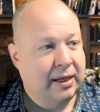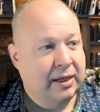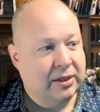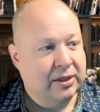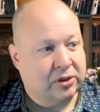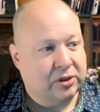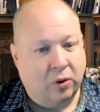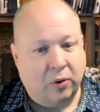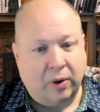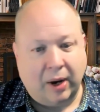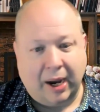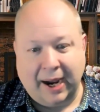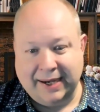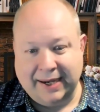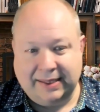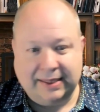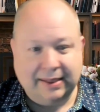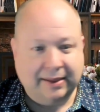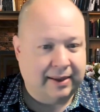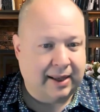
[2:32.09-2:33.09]
So I
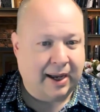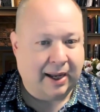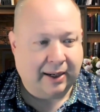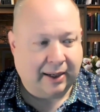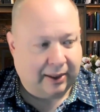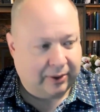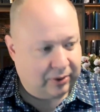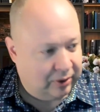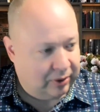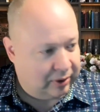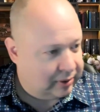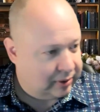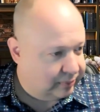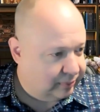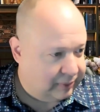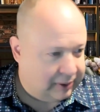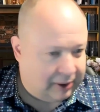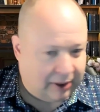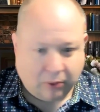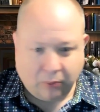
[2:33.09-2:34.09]
did that. I took,
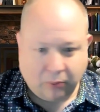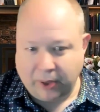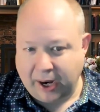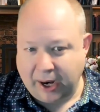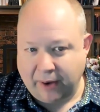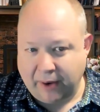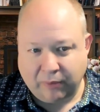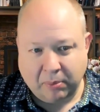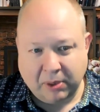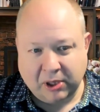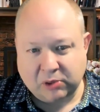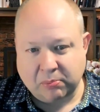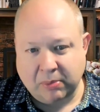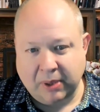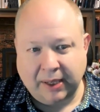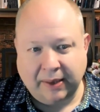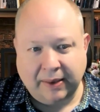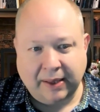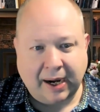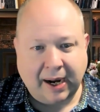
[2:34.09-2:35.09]
however much
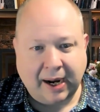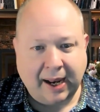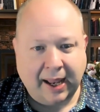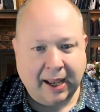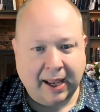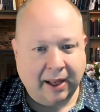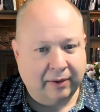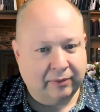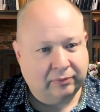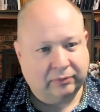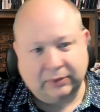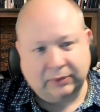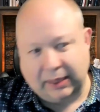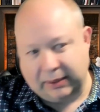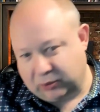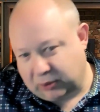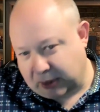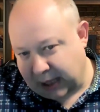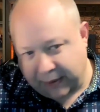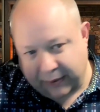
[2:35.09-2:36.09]
money that I had,
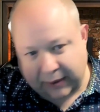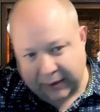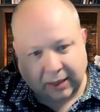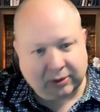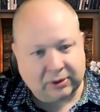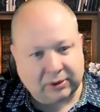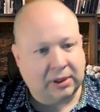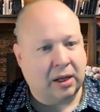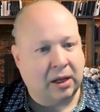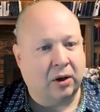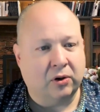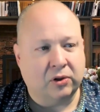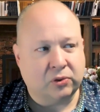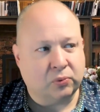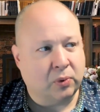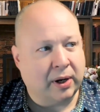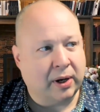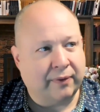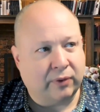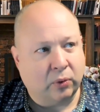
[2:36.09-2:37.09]
$10,000,
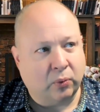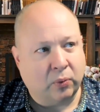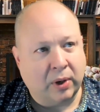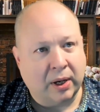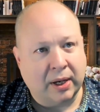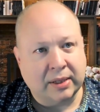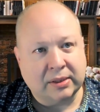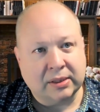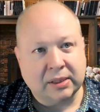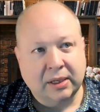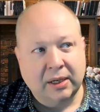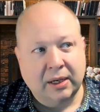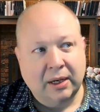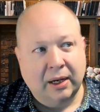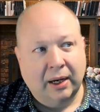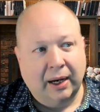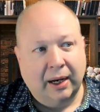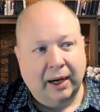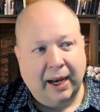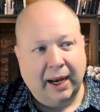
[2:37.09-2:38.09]
whatever it was,
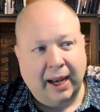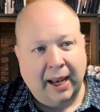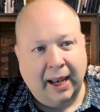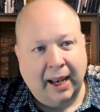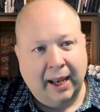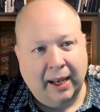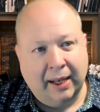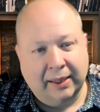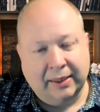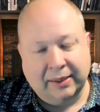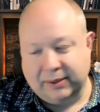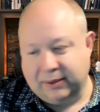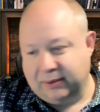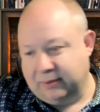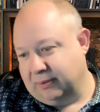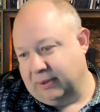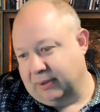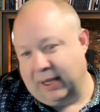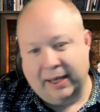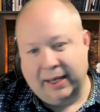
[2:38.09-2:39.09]
and
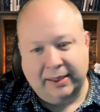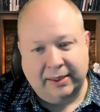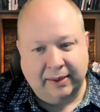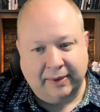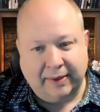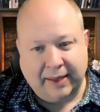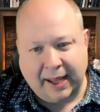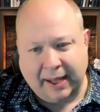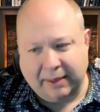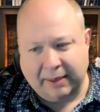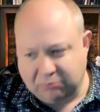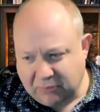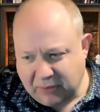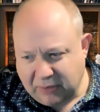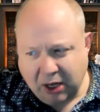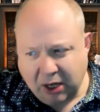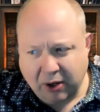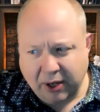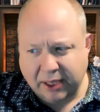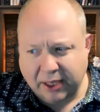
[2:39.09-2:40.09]
did that,
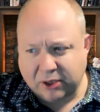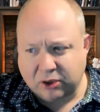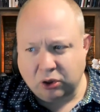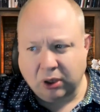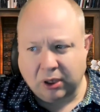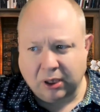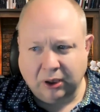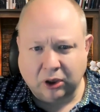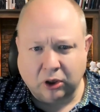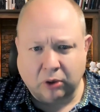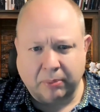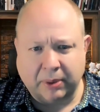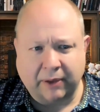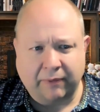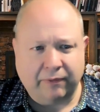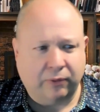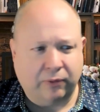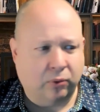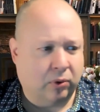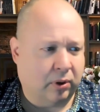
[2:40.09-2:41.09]
and it took a little bit
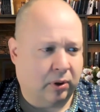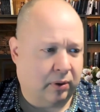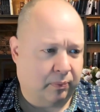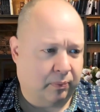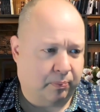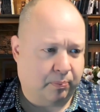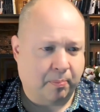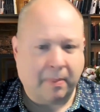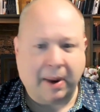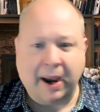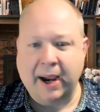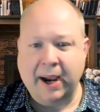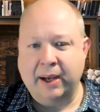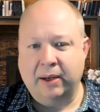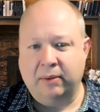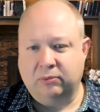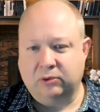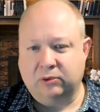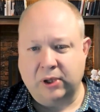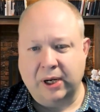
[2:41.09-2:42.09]
for
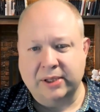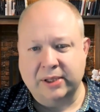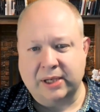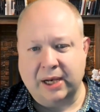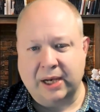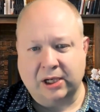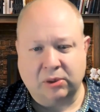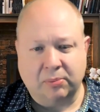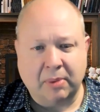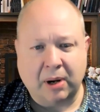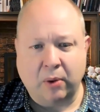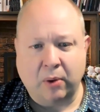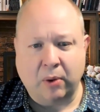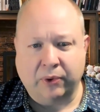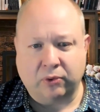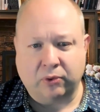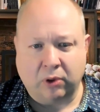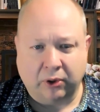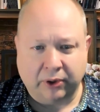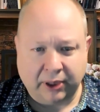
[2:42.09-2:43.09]
my transaction, my
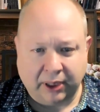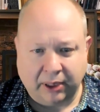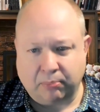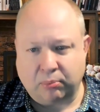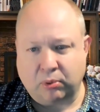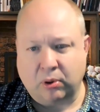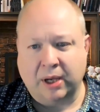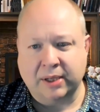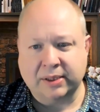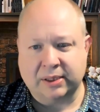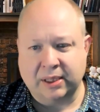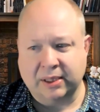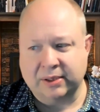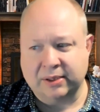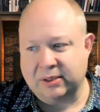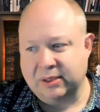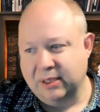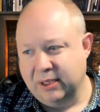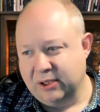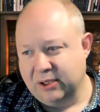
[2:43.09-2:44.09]
withdrawal to get
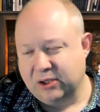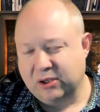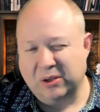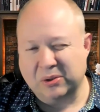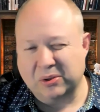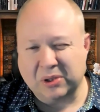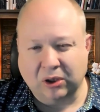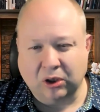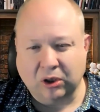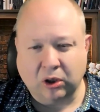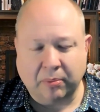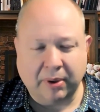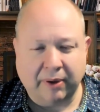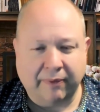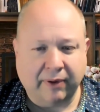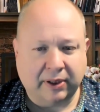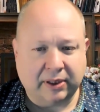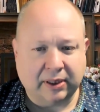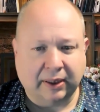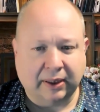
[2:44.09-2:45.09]
processed. So there's a little bit
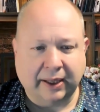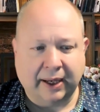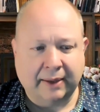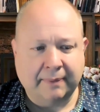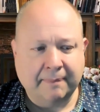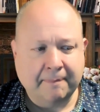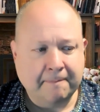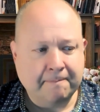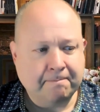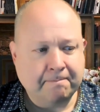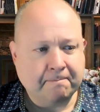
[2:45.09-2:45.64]
of a delay.